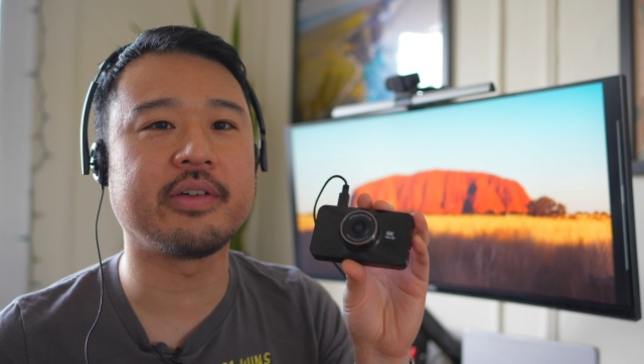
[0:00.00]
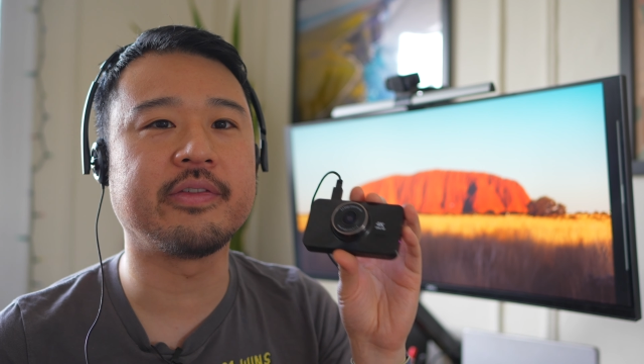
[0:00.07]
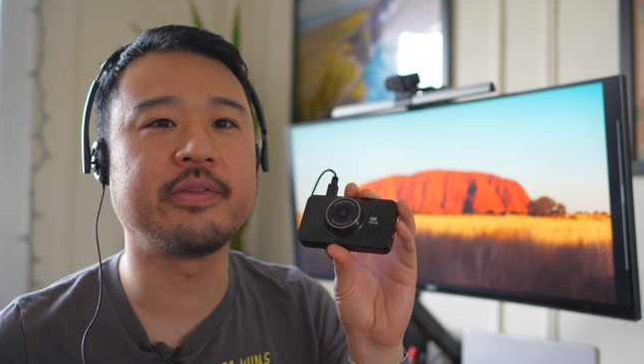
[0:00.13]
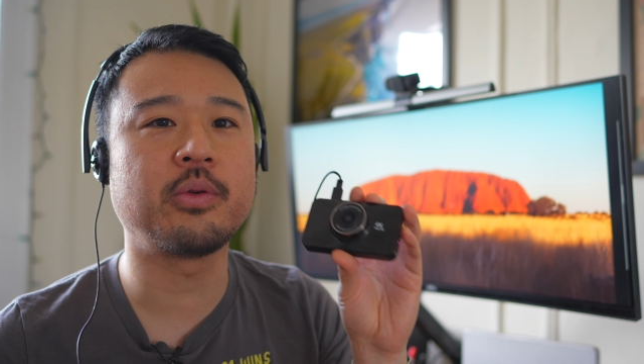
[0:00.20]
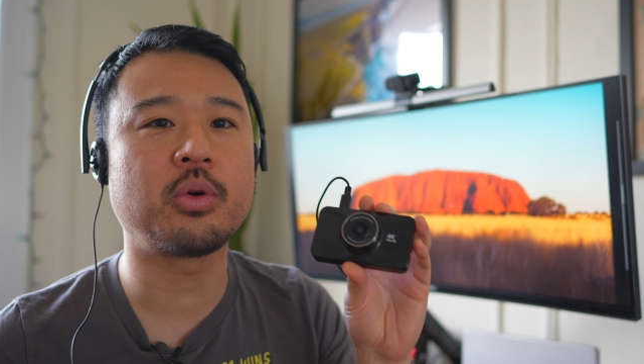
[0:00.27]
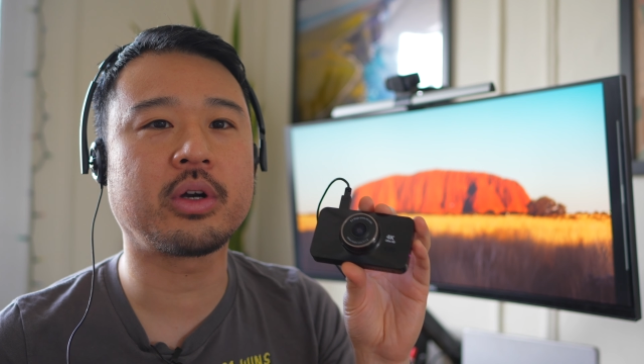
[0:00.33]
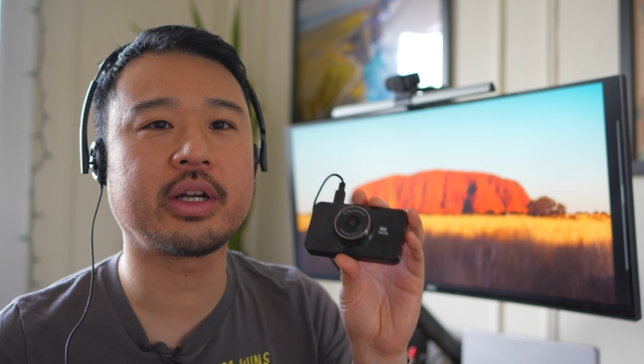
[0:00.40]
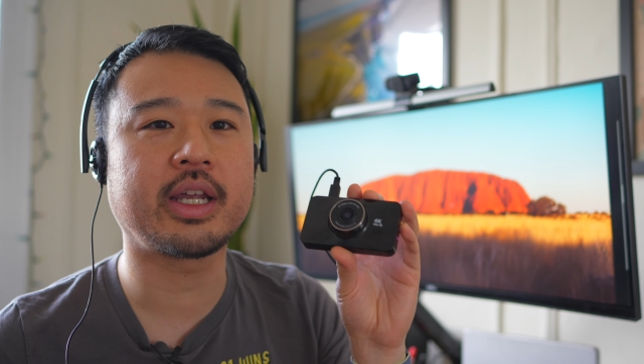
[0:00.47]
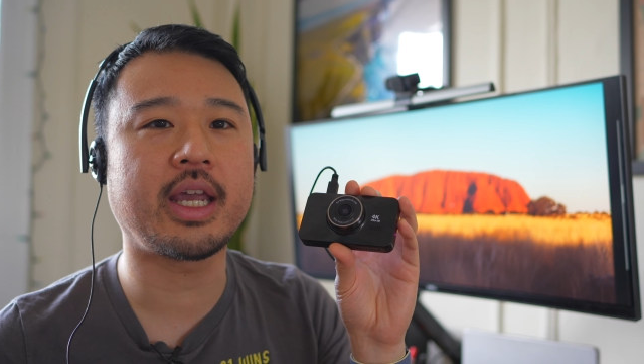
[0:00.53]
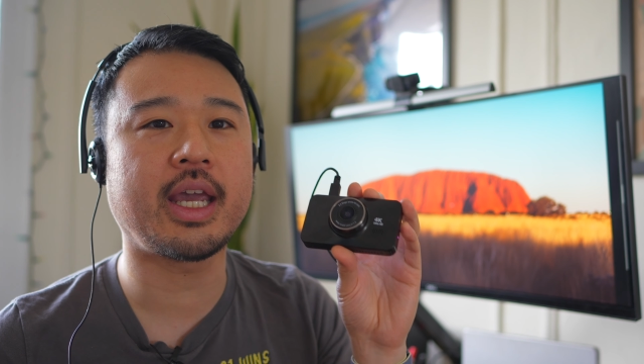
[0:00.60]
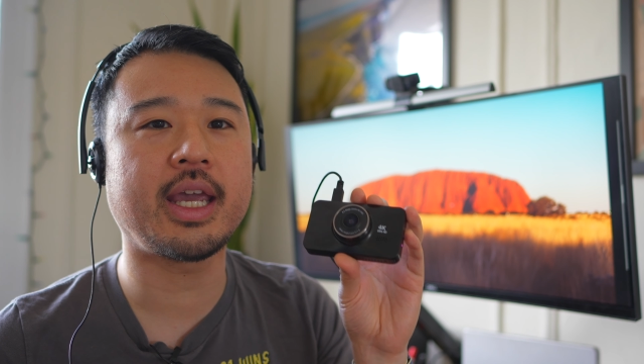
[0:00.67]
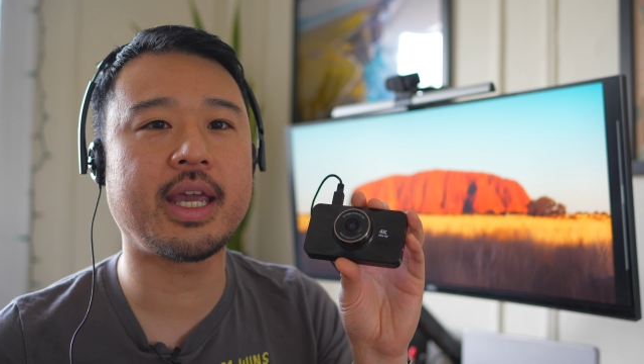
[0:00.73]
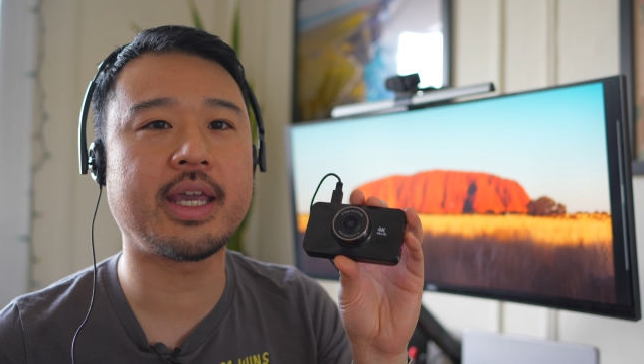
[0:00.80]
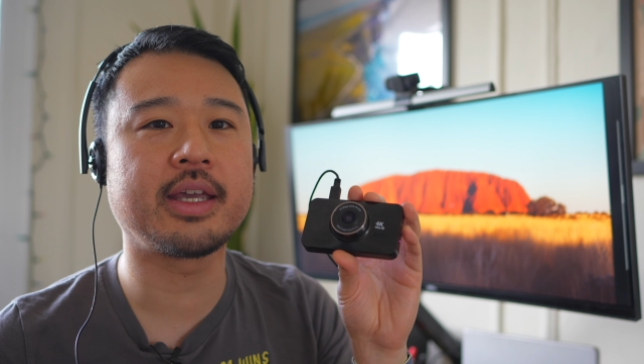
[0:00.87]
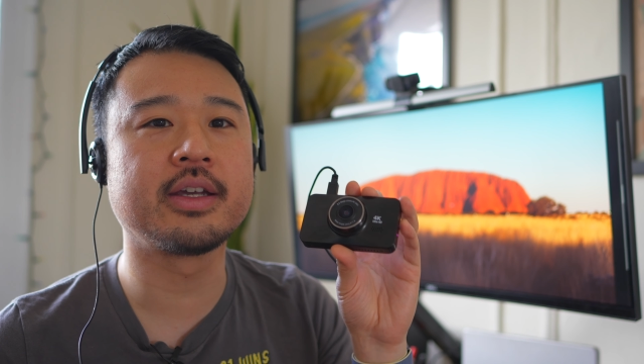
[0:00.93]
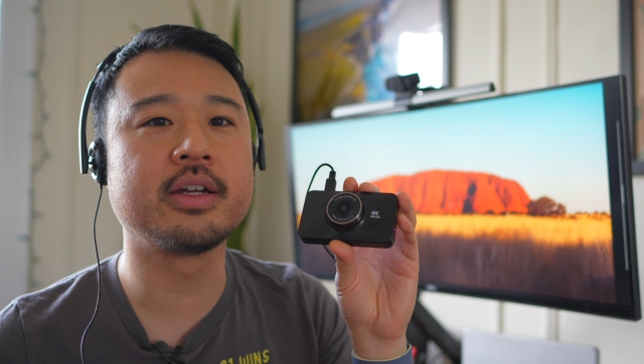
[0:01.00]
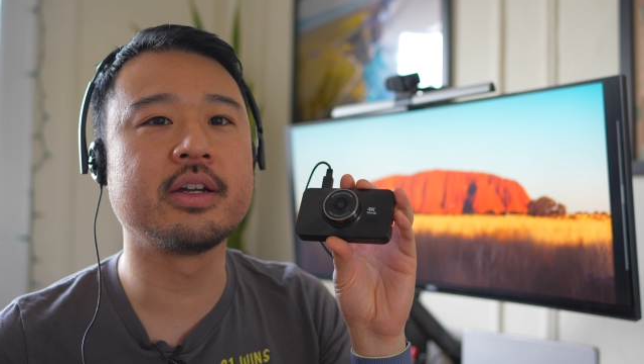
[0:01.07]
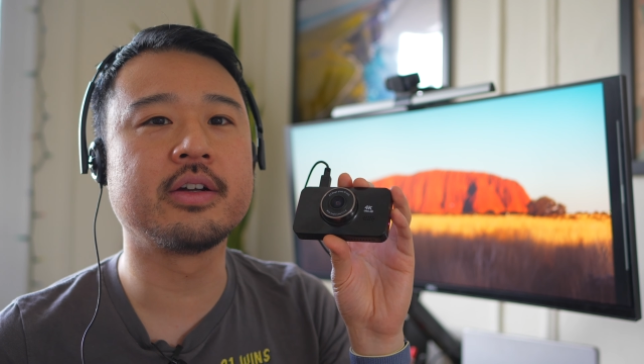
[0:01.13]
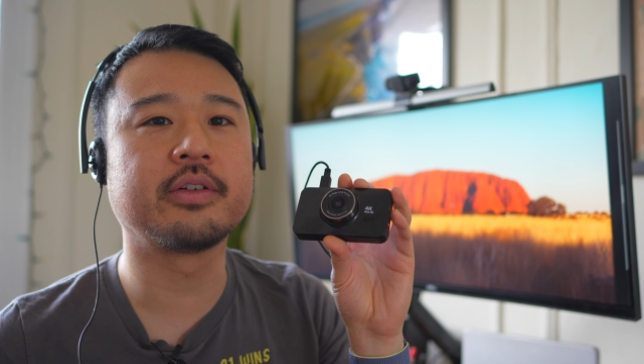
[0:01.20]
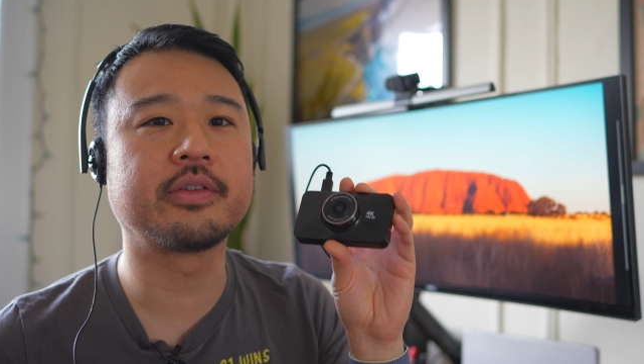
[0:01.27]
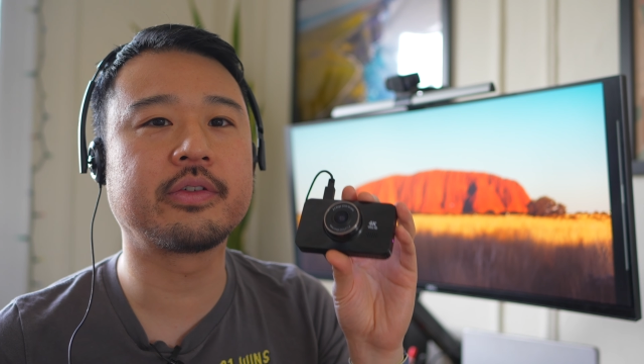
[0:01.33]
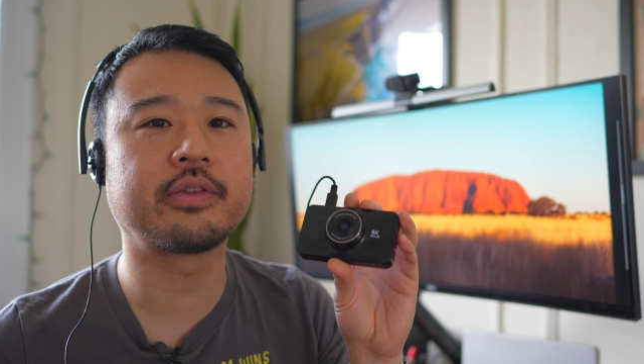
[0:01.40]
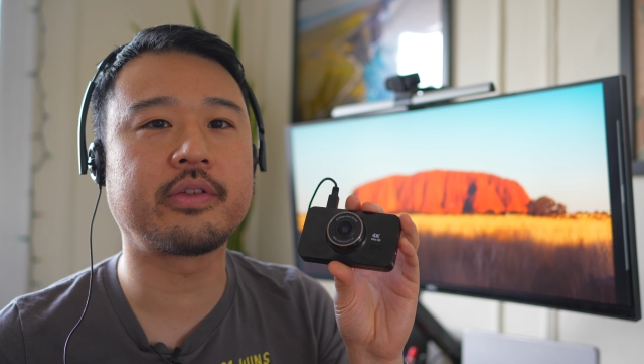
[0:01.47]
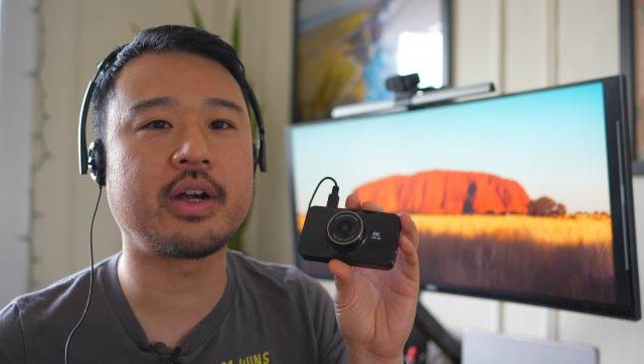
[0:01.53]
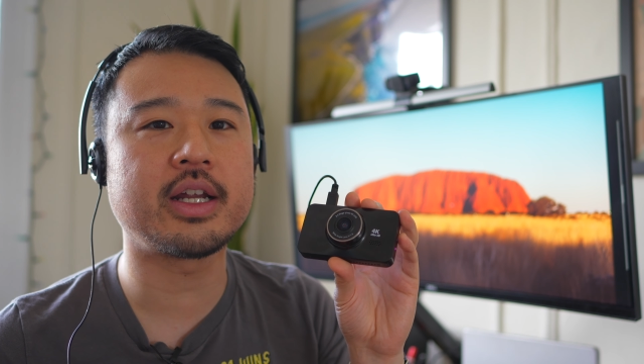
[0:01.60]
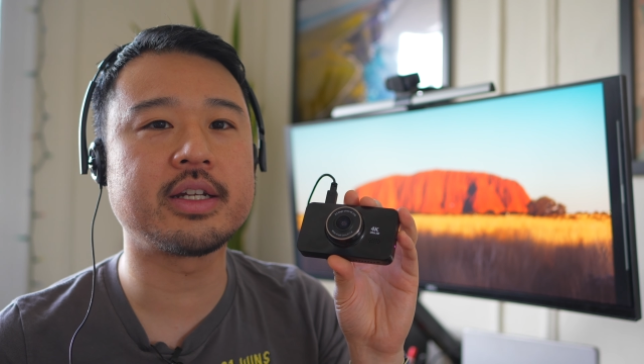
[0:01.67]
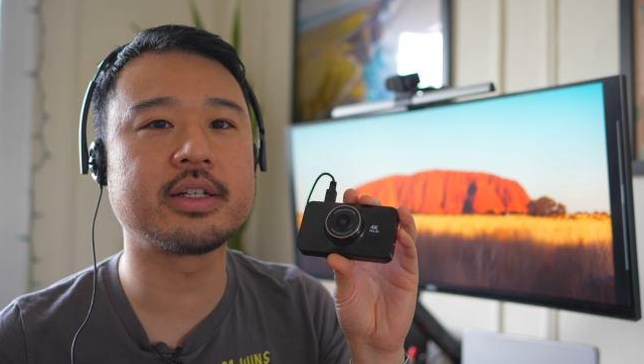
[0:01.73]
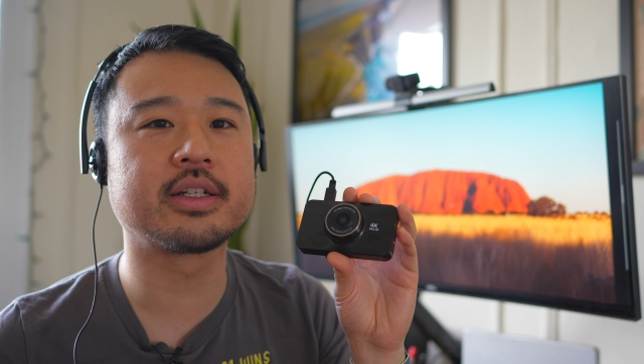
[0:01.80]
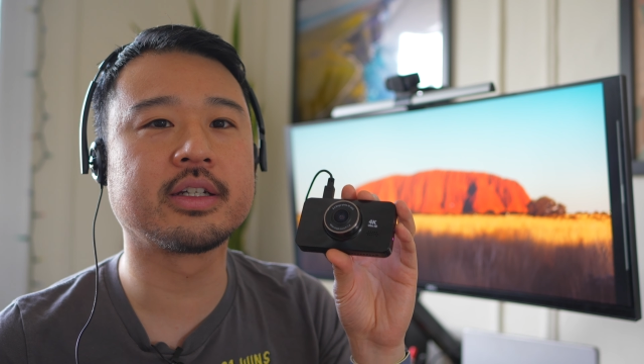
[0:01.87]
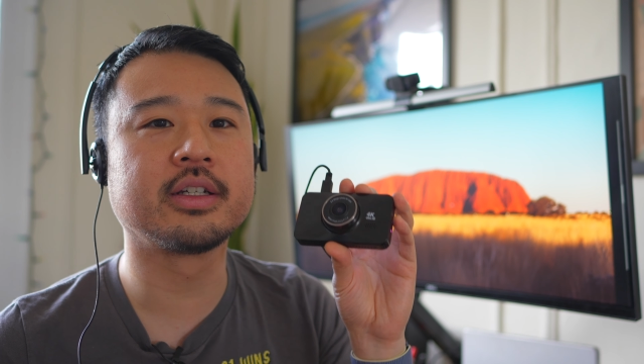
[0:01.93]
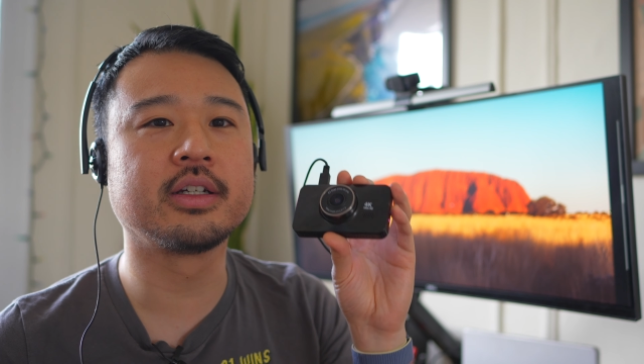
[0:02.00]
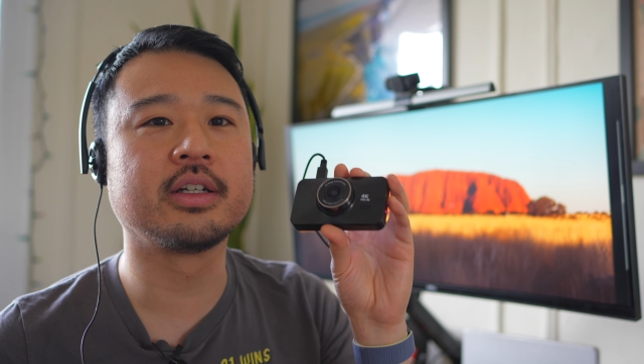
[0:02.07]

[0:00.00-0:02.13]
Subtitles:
a 4K front